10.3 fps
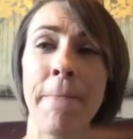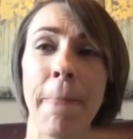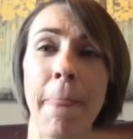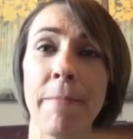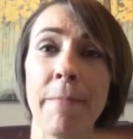
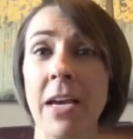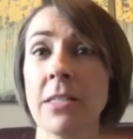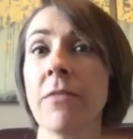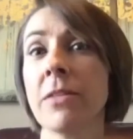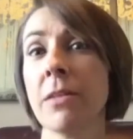
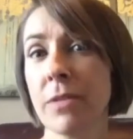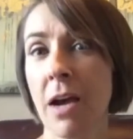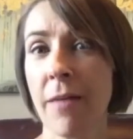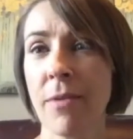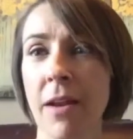because of some
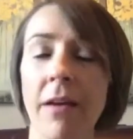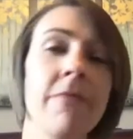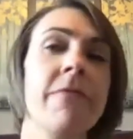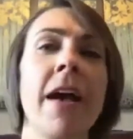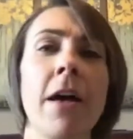time that I've
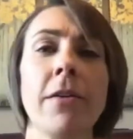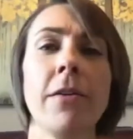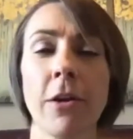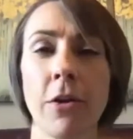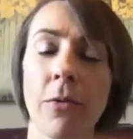found
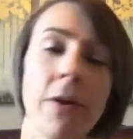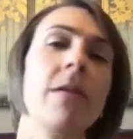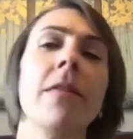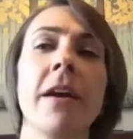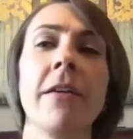and the
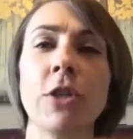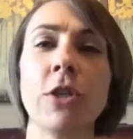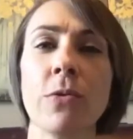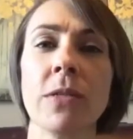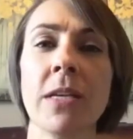career that I've
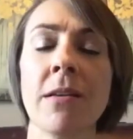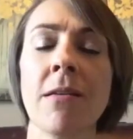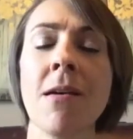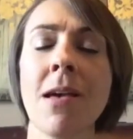chosen.